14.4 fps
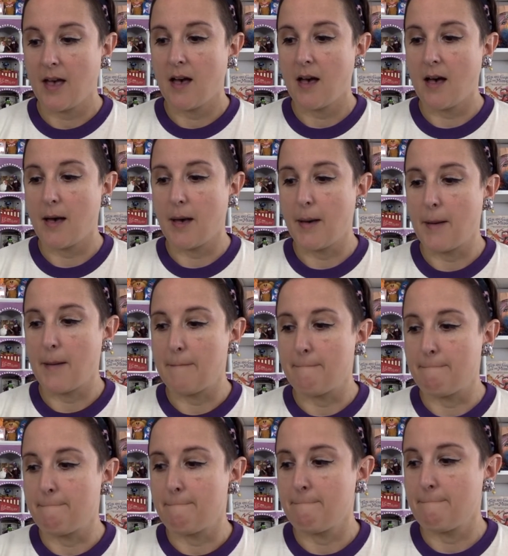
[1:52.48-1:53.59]

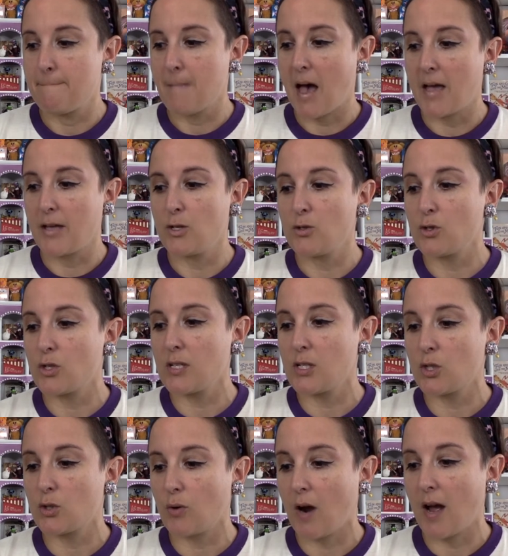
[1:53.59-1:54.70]
Um, I usually
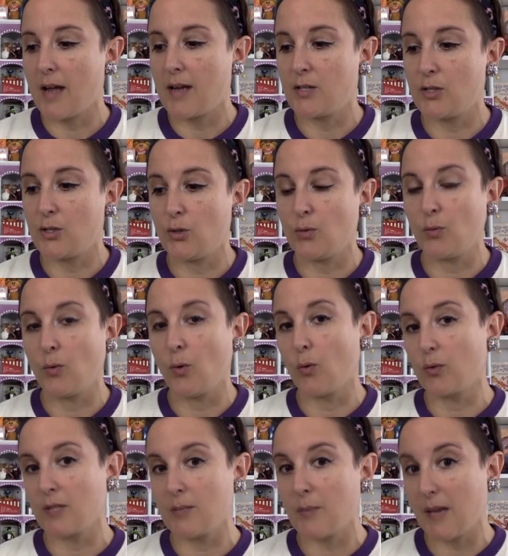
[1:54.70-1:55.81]
try to
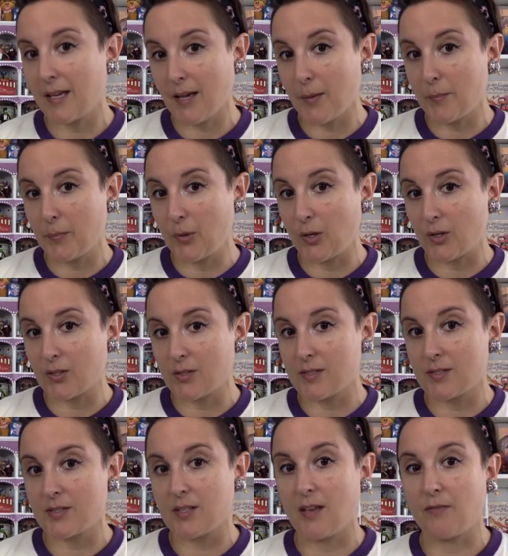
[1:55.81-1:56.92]
only pick up
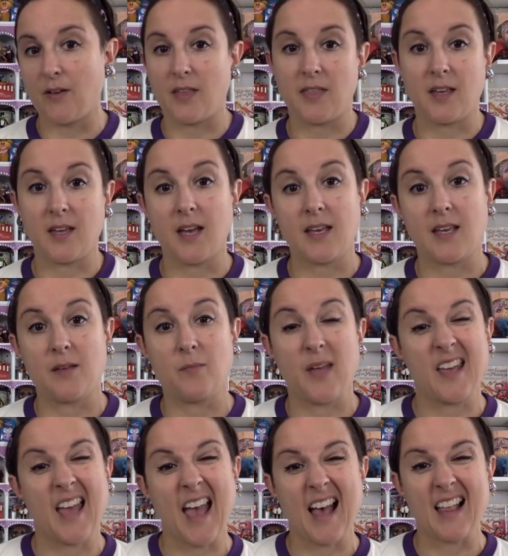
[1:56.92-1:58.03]
books if I think I can
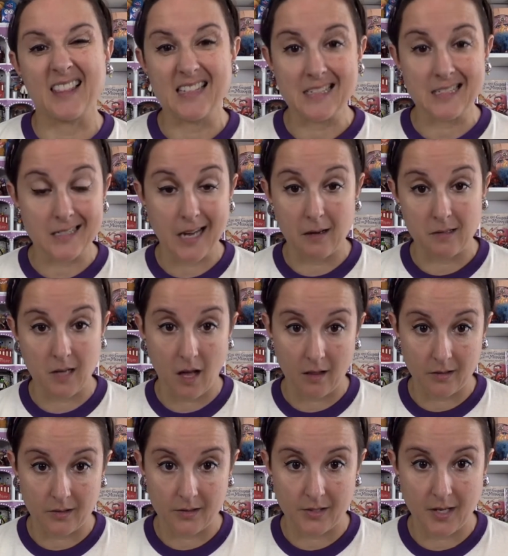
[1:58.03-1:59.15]
make at least
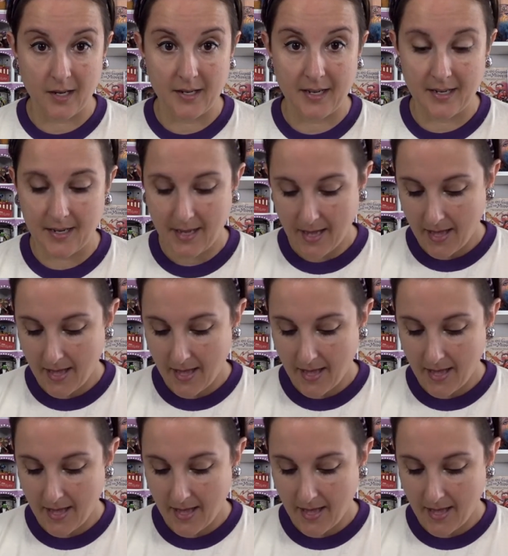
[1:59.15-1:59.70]
$10 on it.